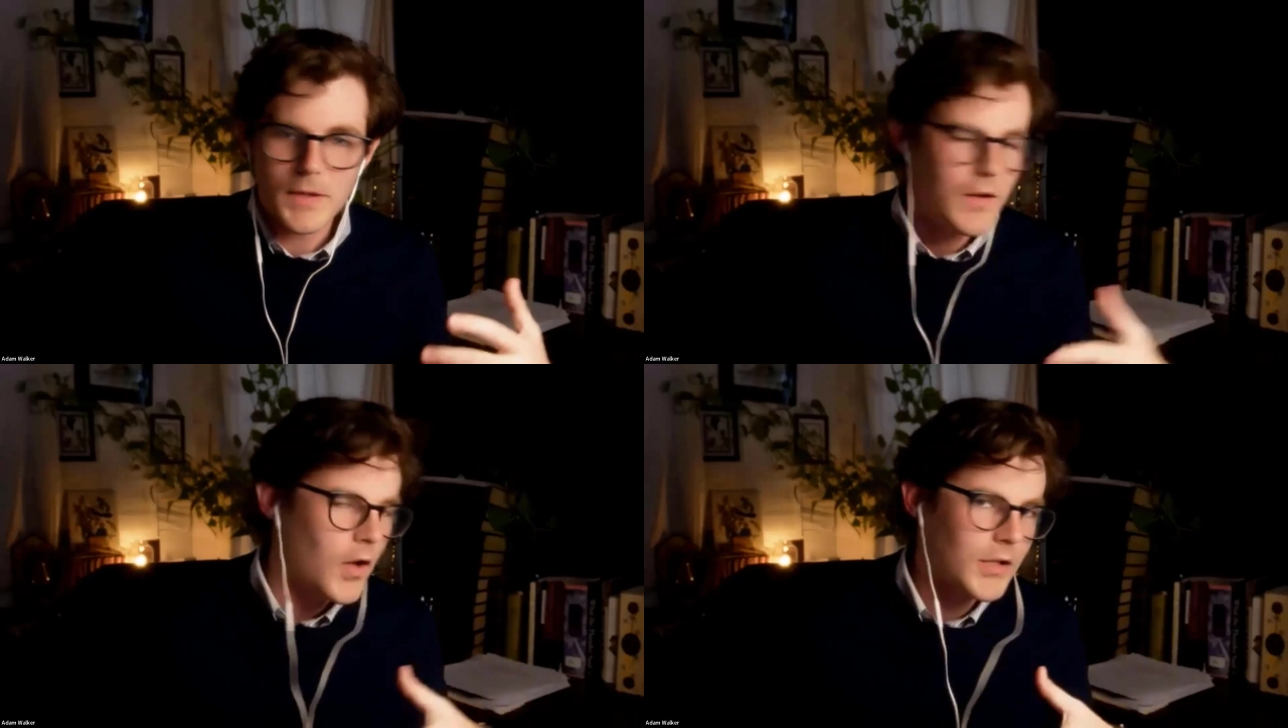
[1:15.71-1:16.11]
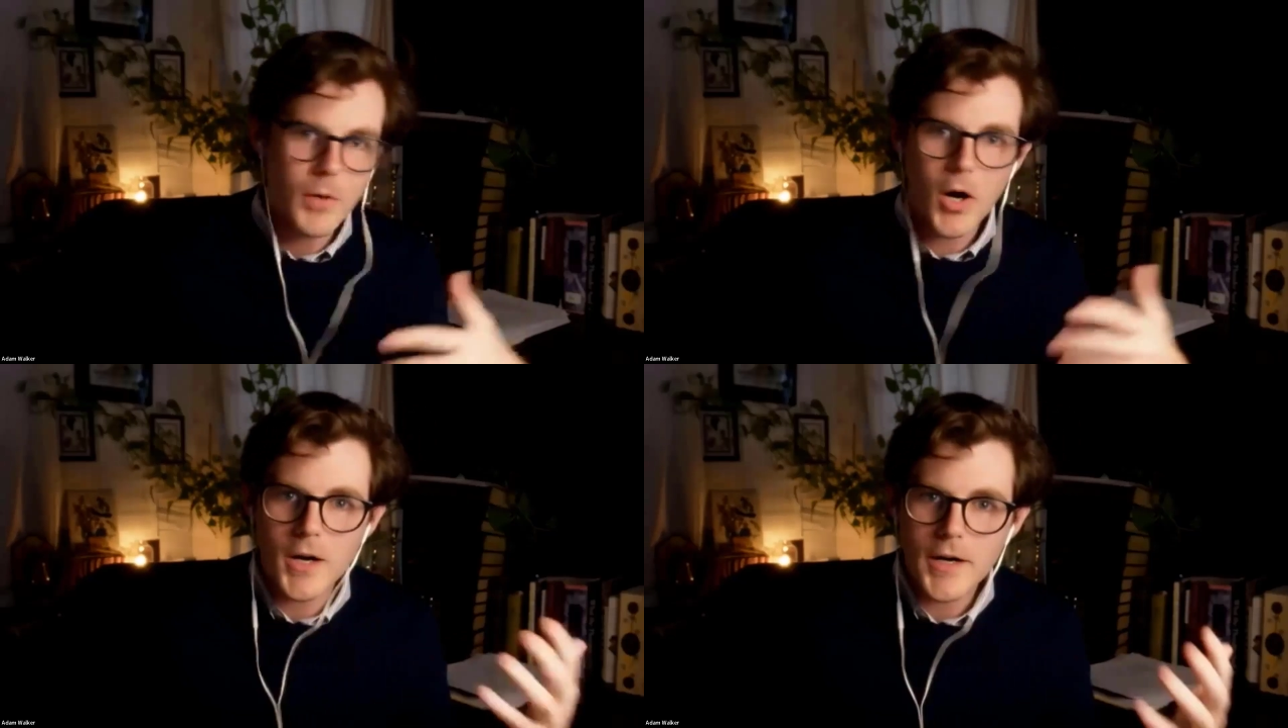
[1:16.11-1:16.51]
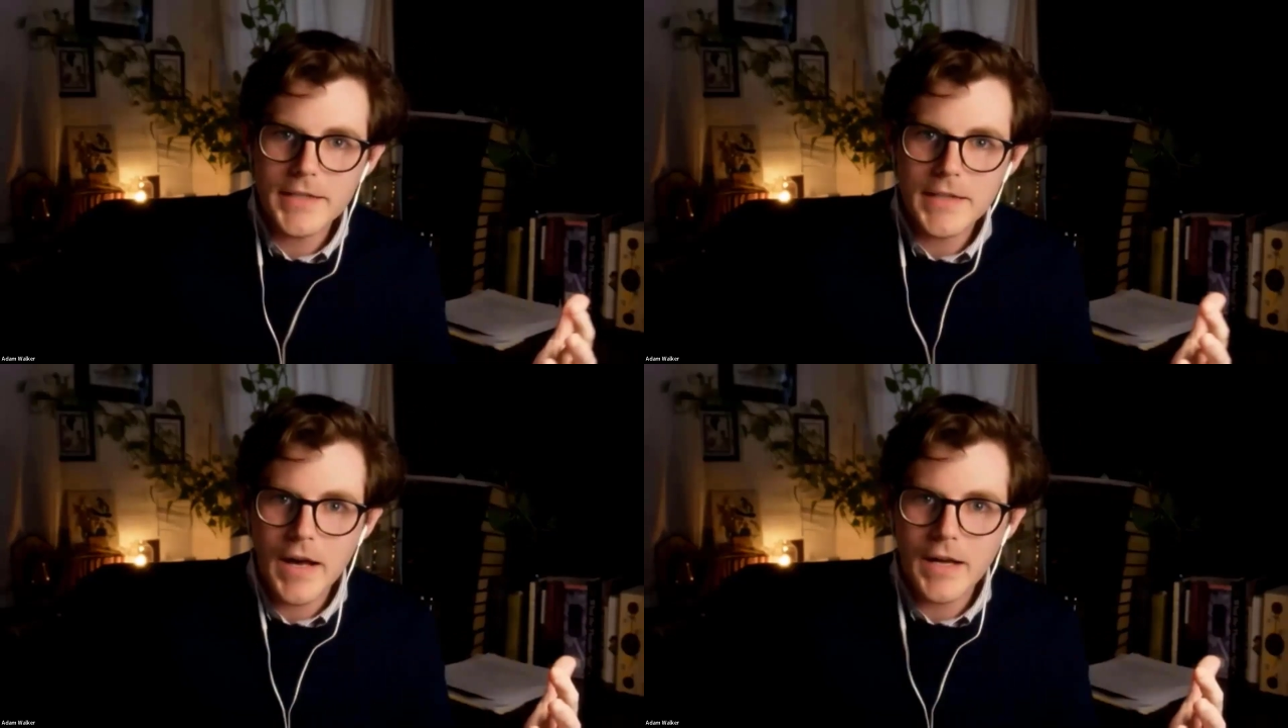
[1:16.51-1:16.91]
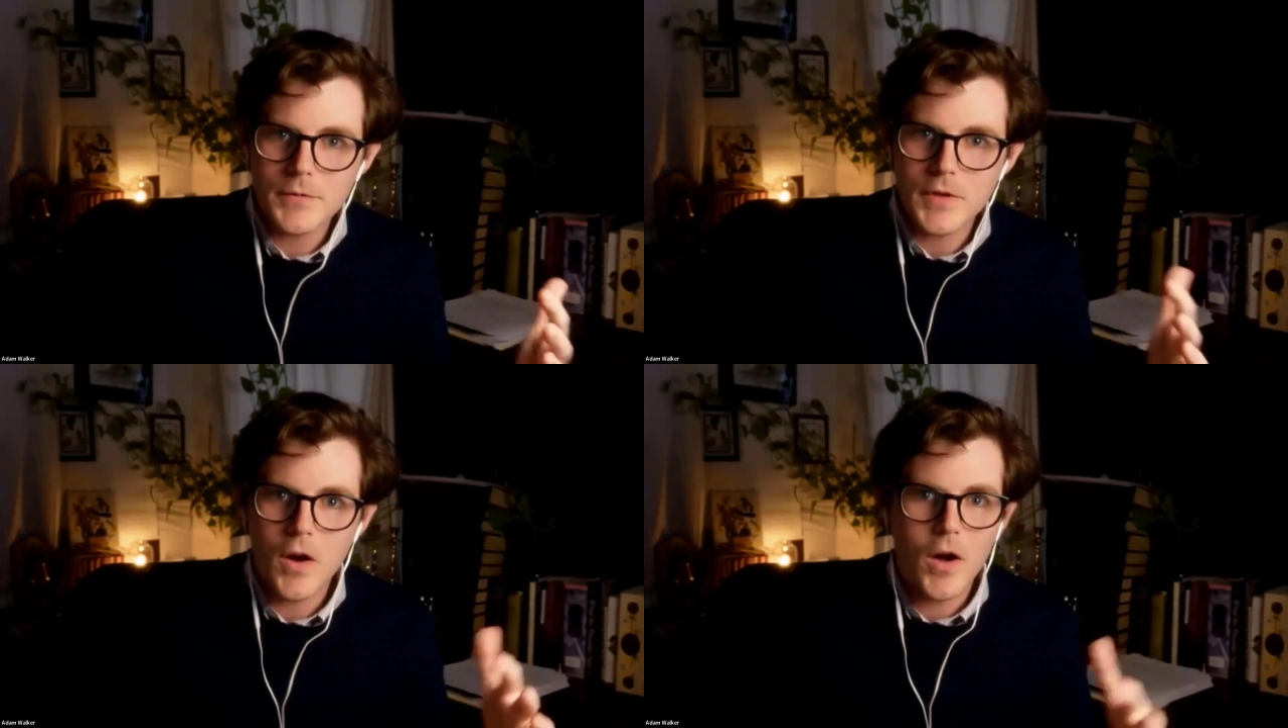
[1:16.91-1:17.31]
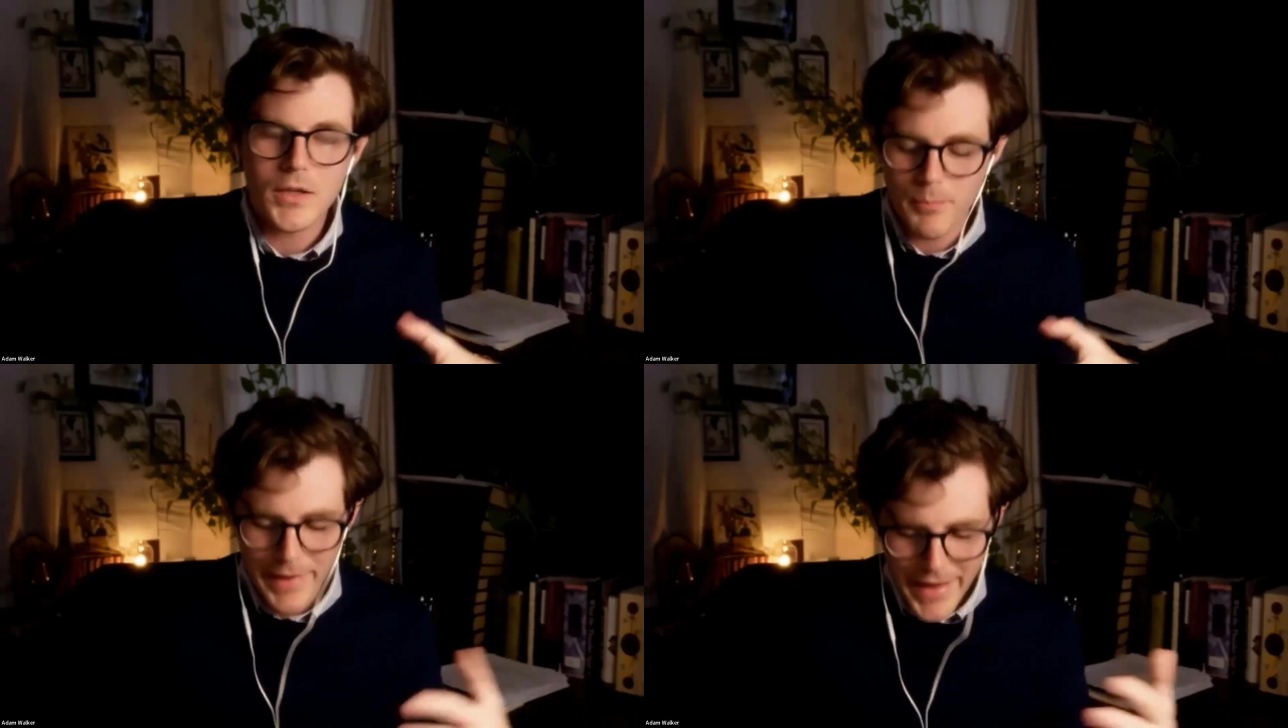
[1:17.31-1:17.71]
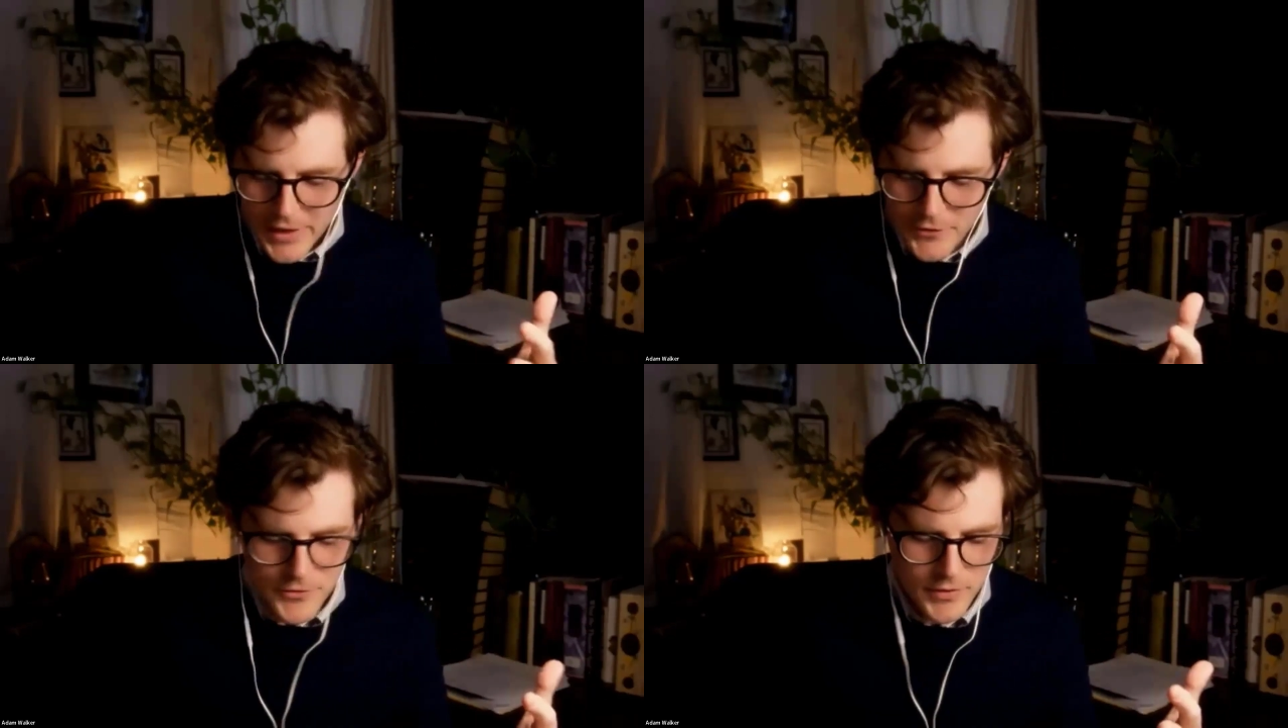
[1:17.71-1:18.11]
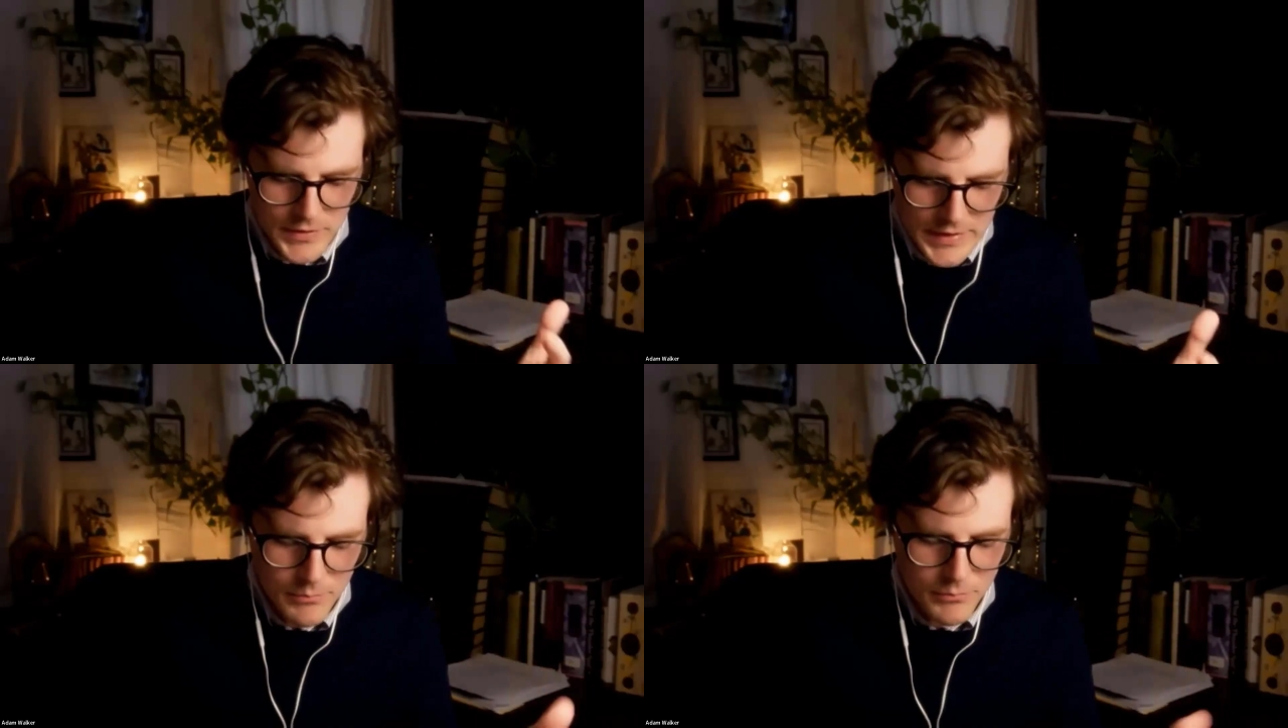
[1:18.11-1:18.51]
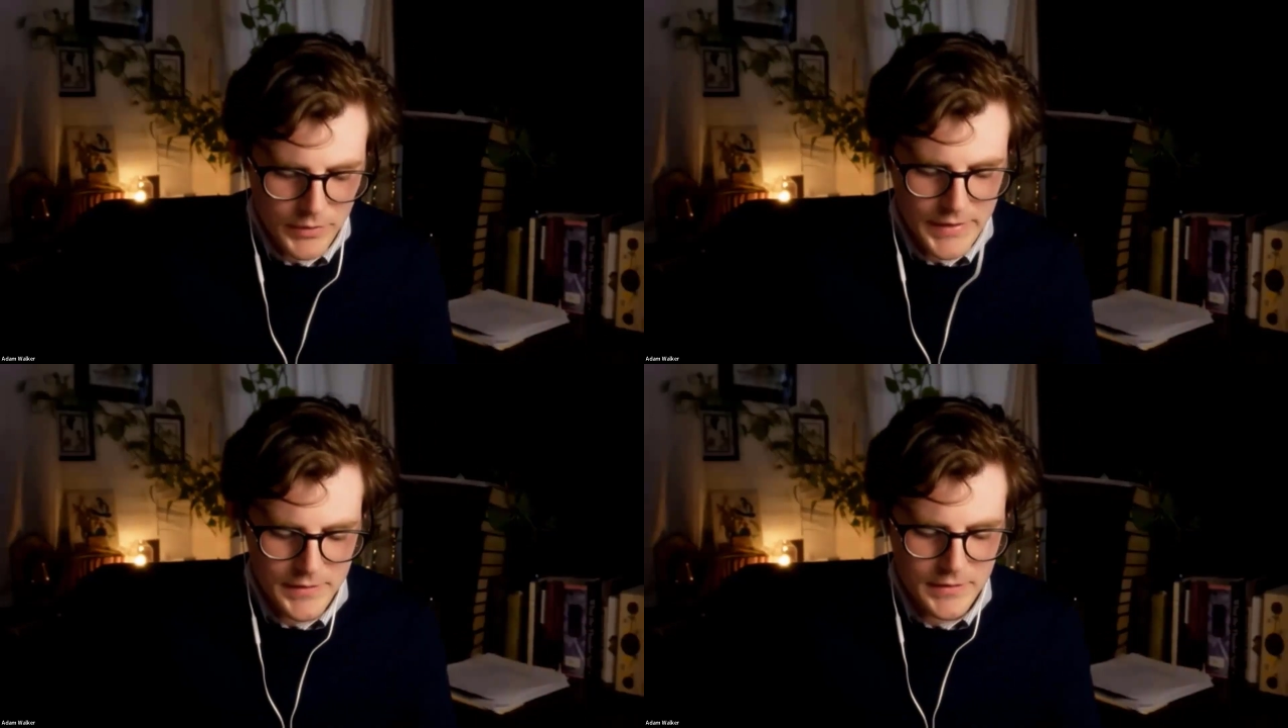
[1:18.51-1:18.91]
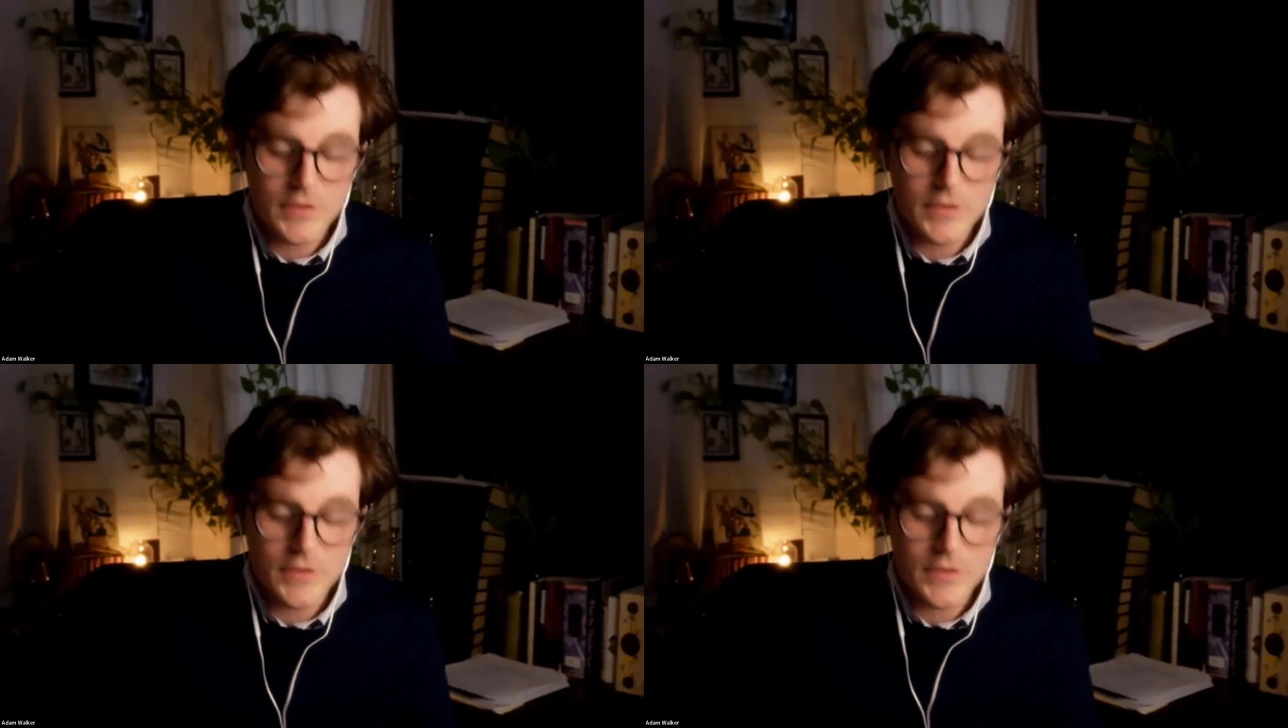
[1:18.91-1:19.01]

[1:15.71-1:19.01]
call them archetypes, call them patterns or templates,